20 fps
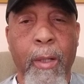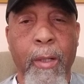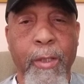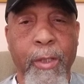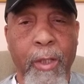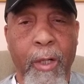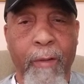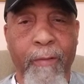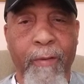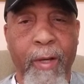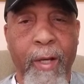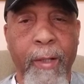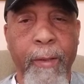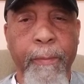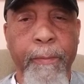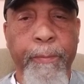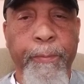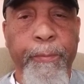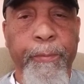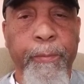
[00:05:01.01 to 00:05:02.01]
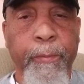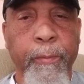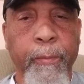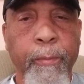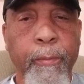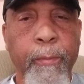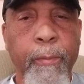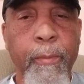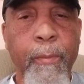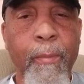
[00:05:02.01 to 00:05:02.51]
survey.
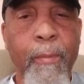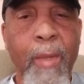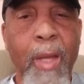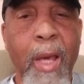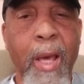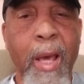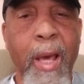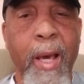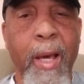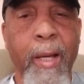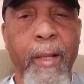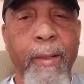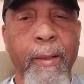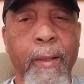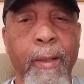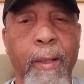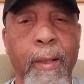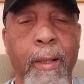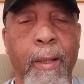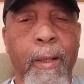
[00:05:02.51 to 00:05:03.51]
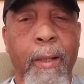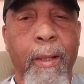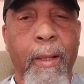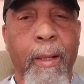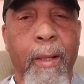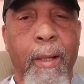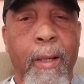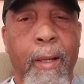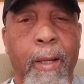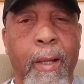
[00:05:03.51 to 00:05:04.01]
And
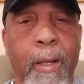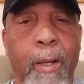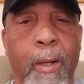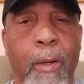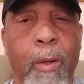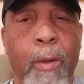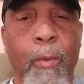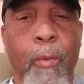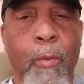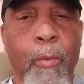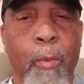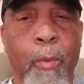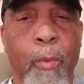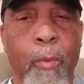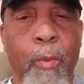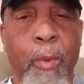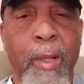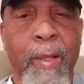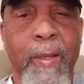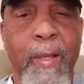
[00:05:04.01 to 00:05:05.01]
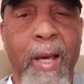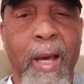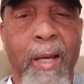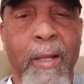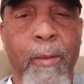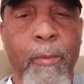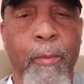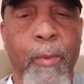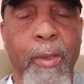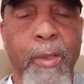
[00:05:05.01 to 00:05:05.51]
when
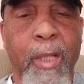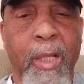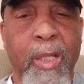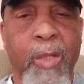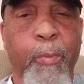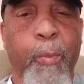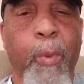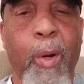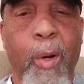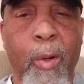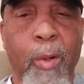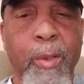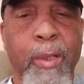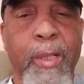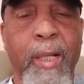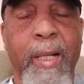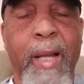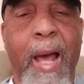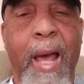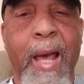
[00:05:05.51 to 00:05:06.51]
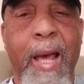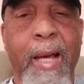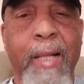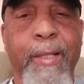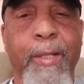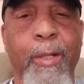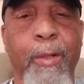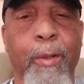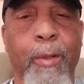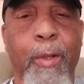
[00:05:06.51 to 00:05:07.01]
that was exposed, then I had
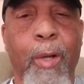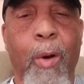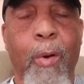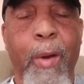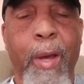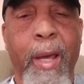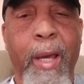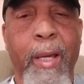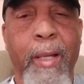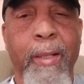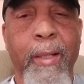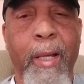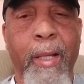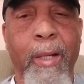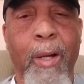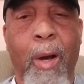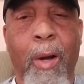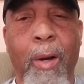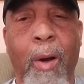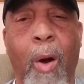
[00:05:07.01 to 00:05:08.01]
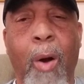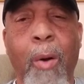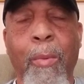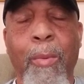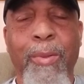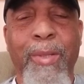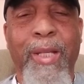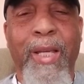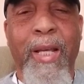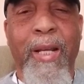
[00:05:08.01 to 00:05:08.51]
to go in and
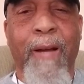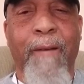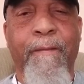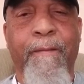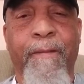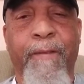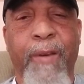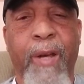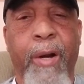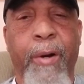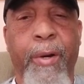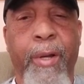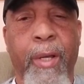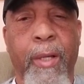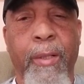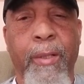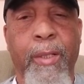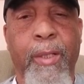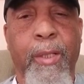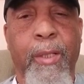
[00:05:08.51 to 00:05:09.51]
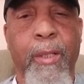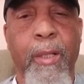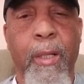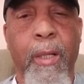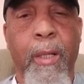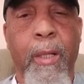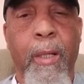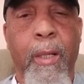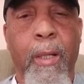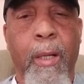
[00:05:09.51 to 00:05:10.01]
almost get a variance
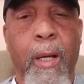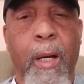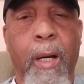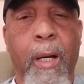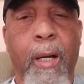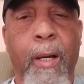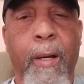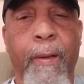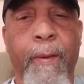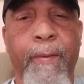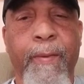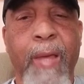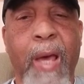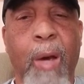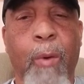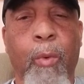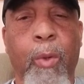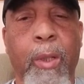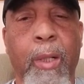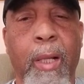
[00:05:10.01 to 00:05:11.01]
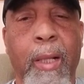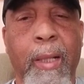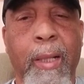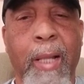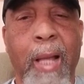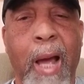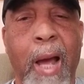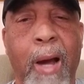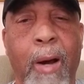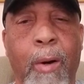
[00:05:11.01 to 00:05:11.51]
that would
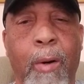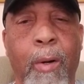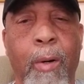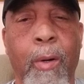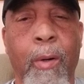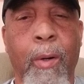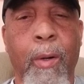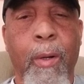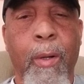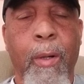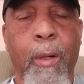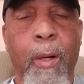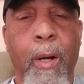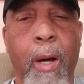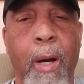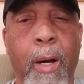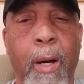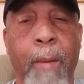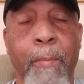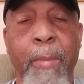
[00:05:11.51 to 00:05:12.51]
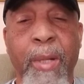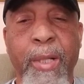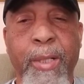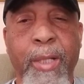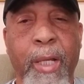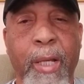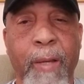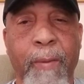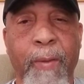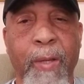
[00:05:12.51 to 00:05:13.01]
allow me
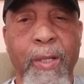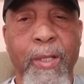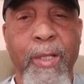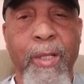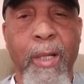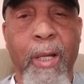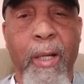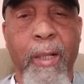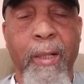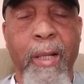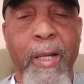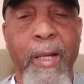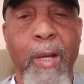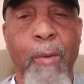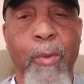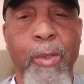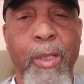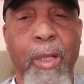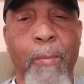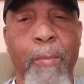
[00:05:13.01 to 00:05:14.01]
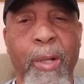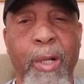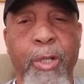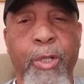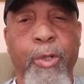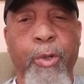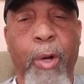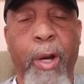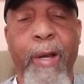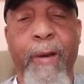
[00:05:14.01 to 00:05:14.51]
to get this done. And it was
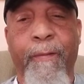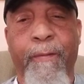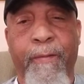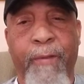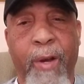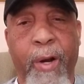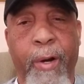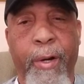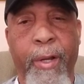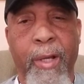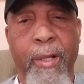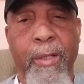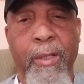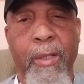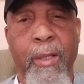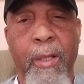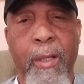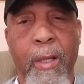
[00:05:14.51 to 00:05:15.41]
administrative variance.